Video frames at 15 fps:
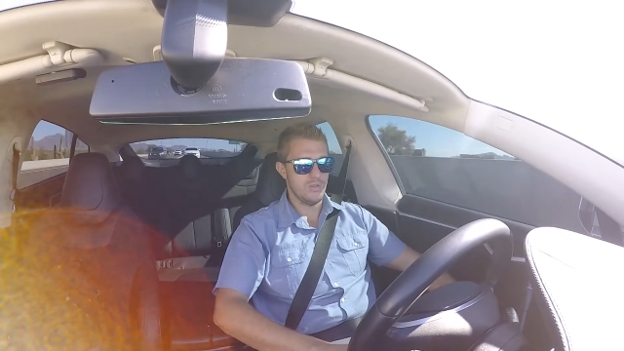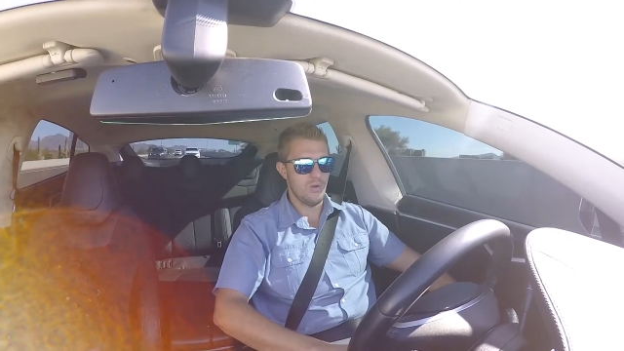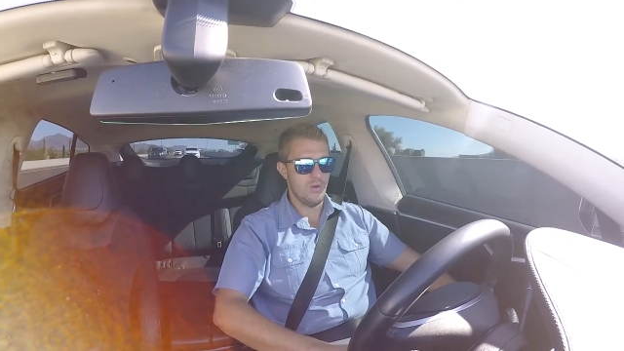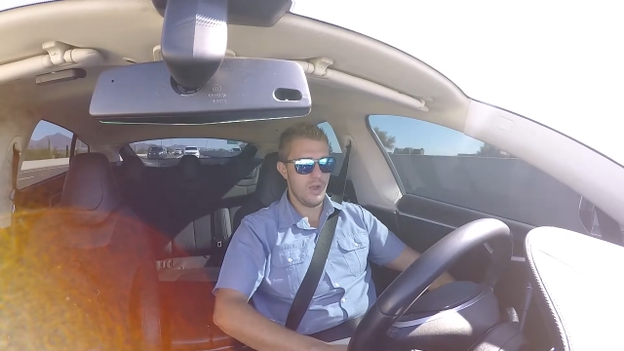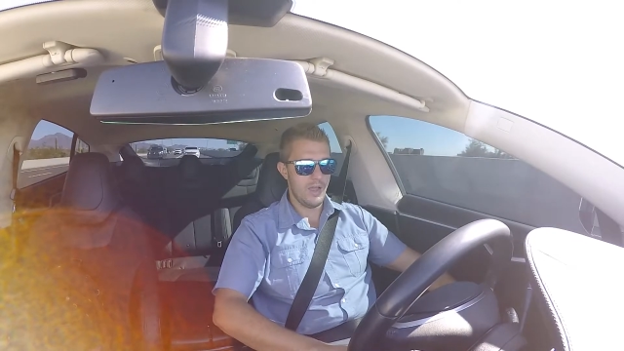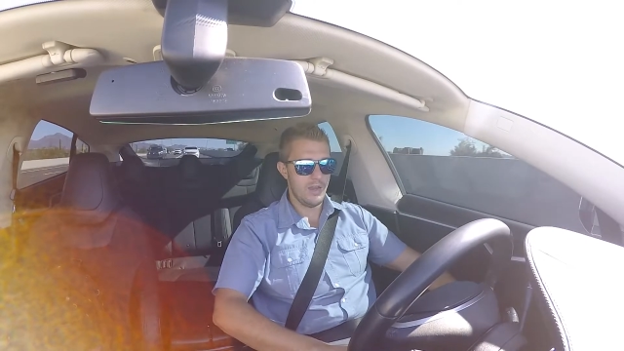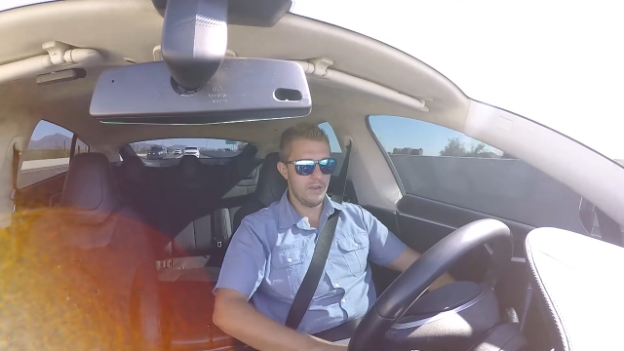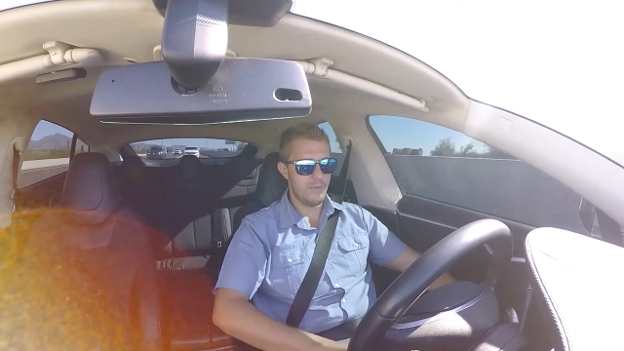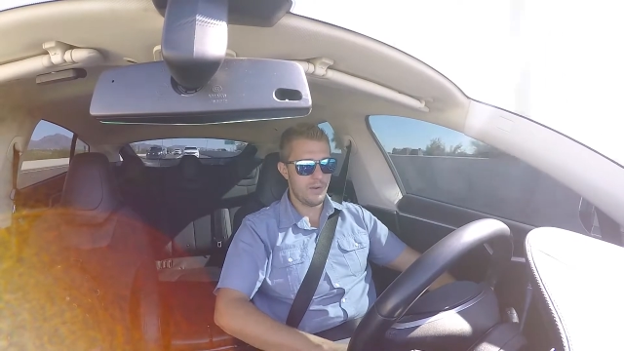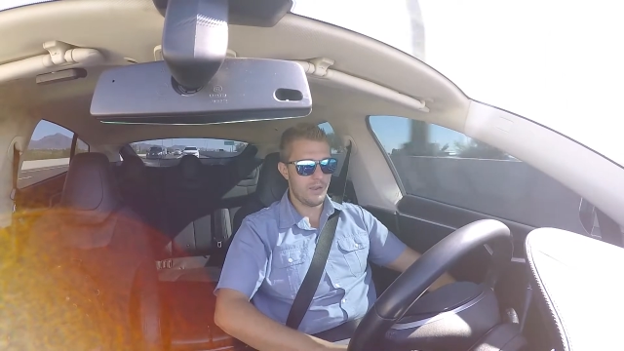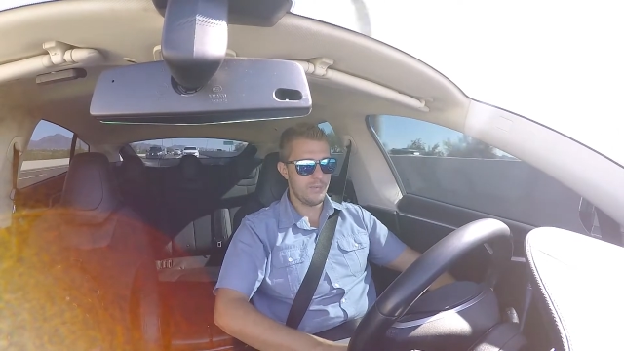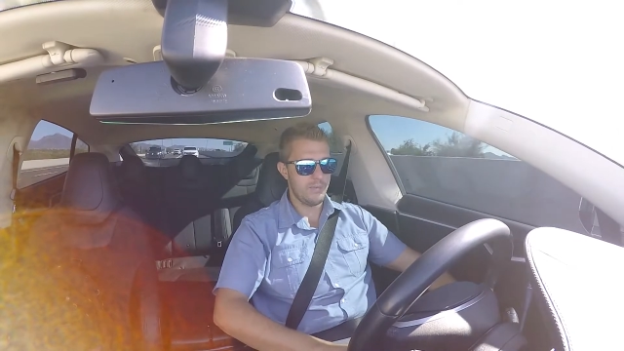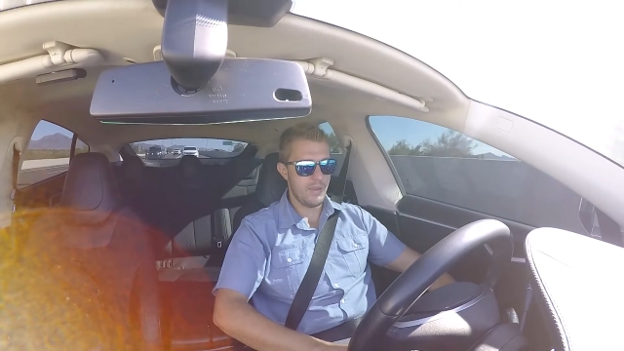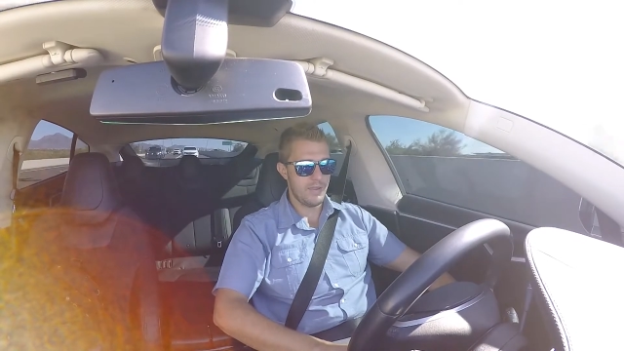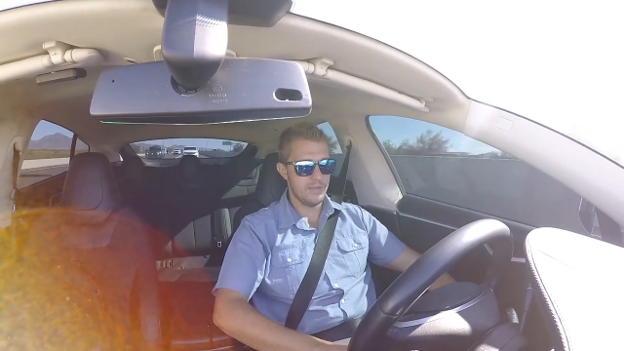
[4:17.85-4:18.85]
So highly
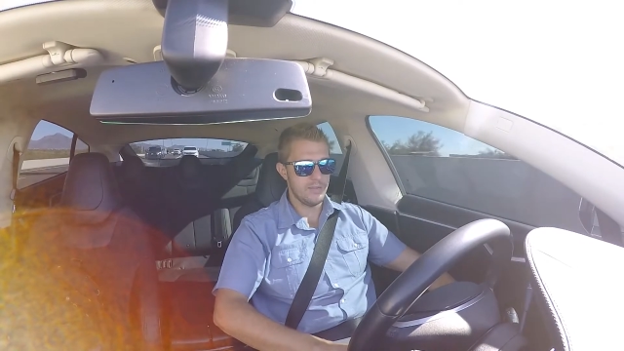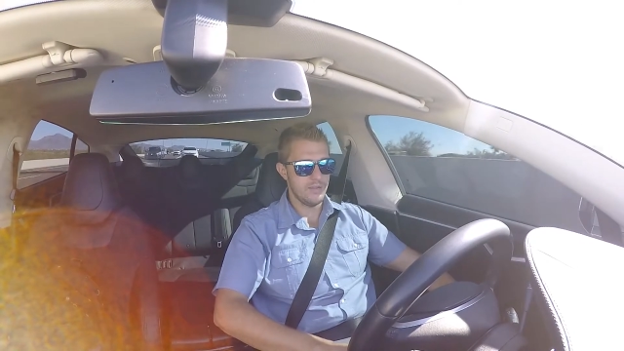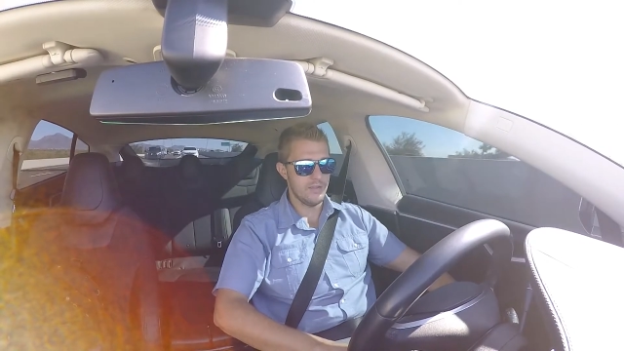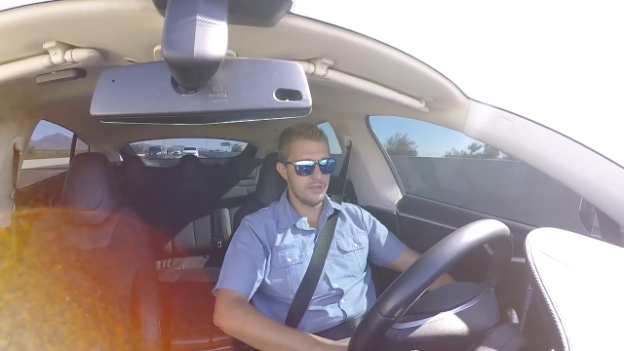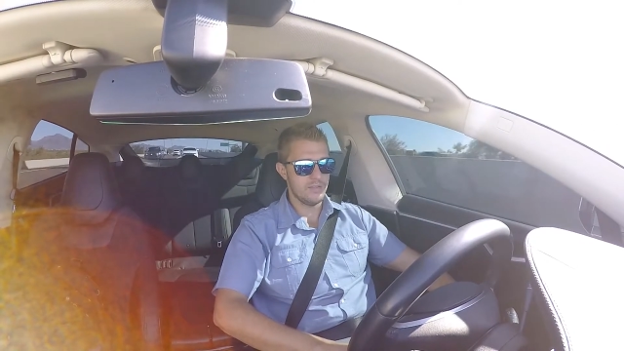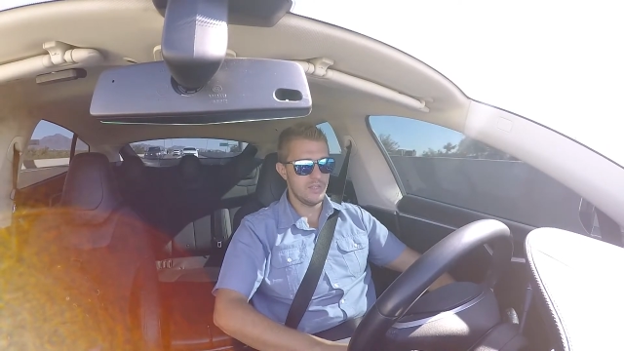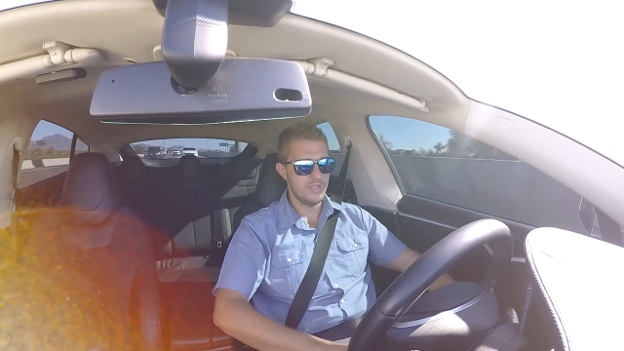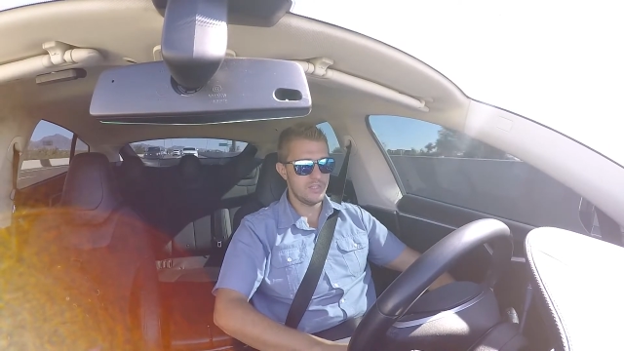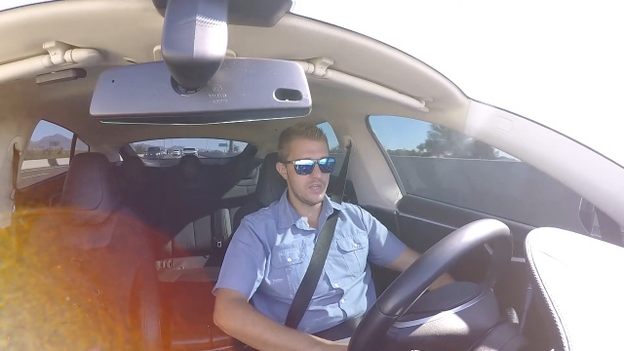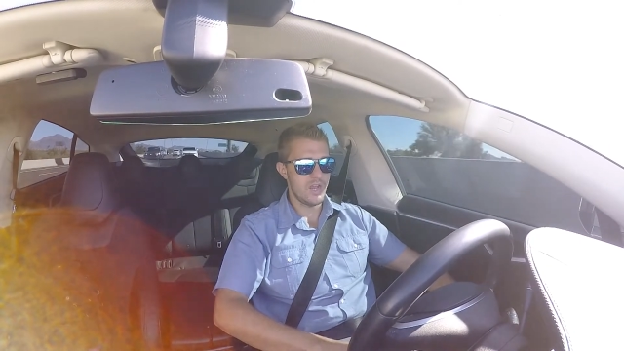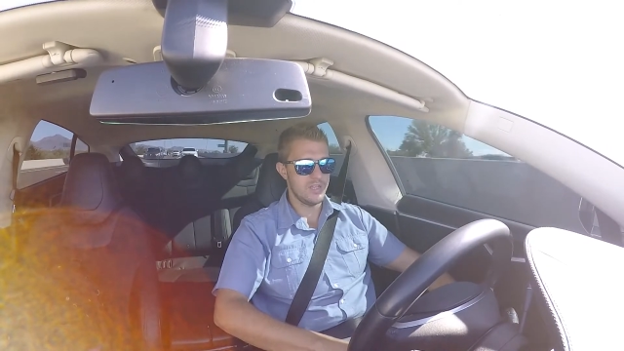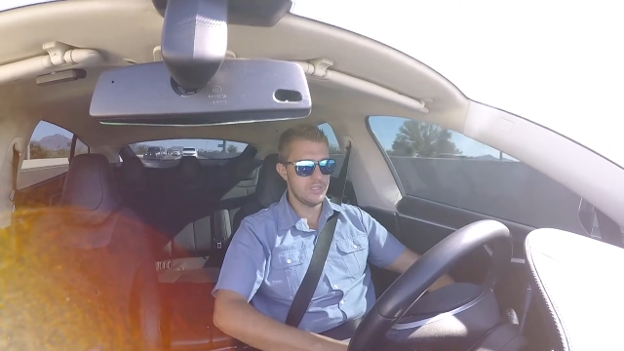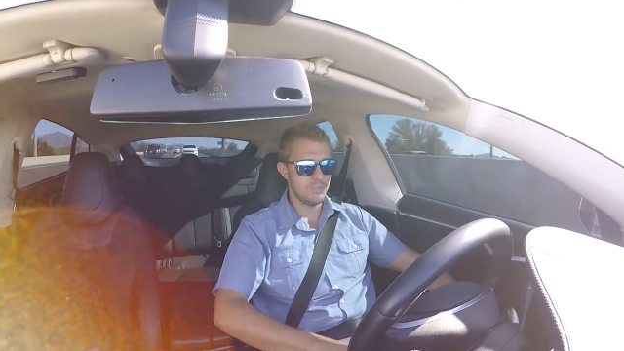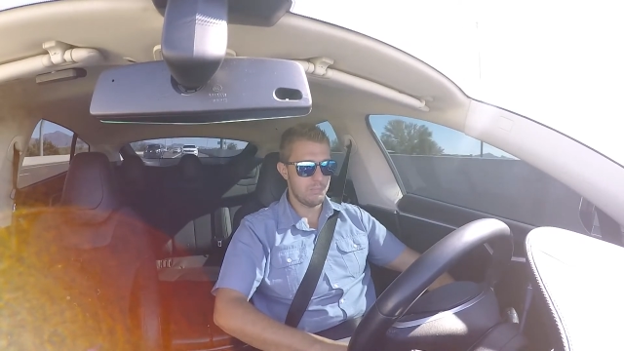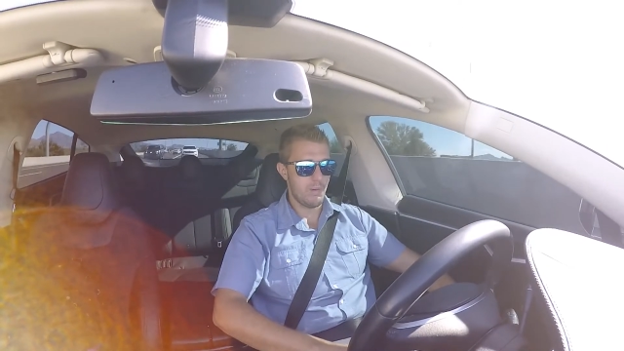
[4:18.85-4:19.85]
recommend the
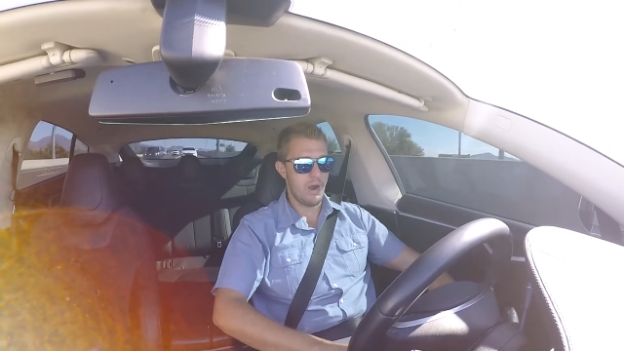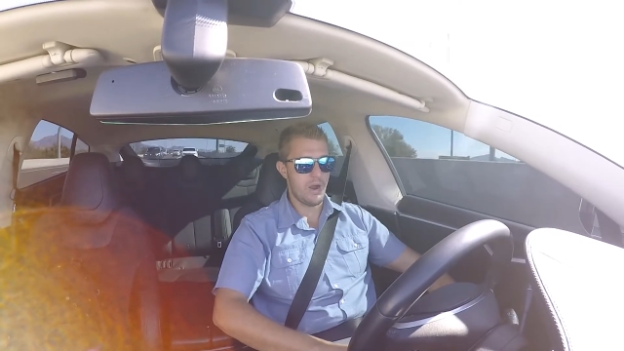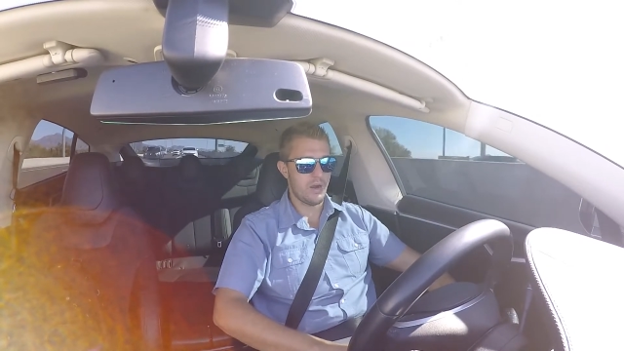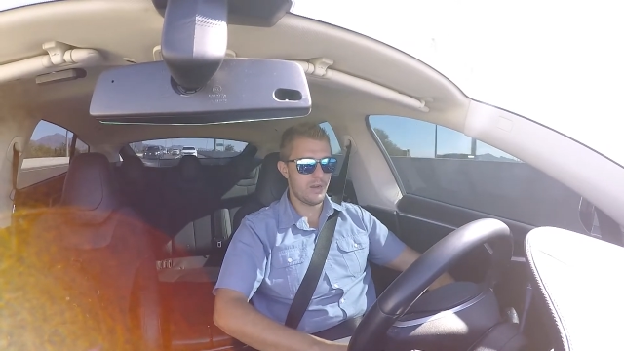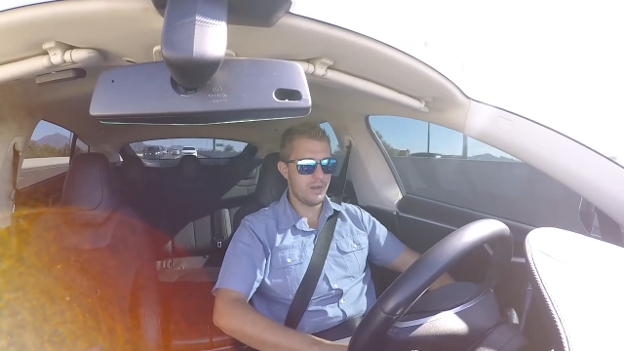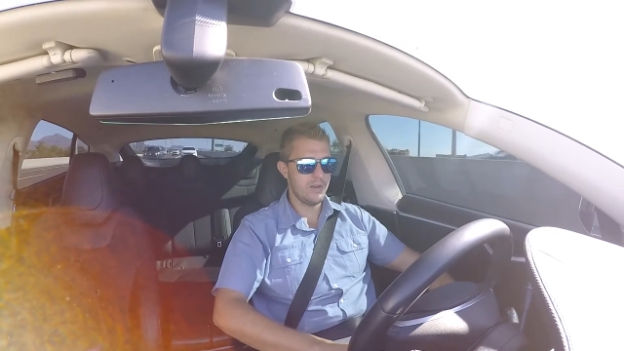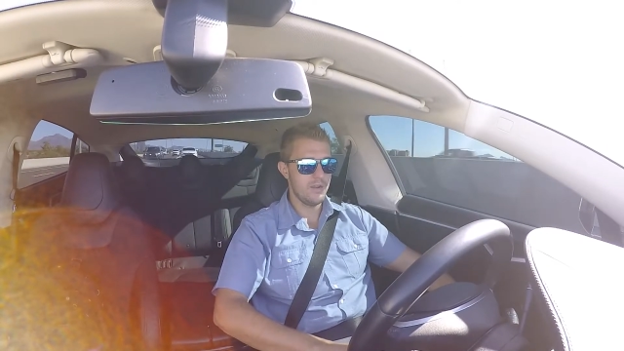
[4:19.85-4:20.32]
DJI Spark.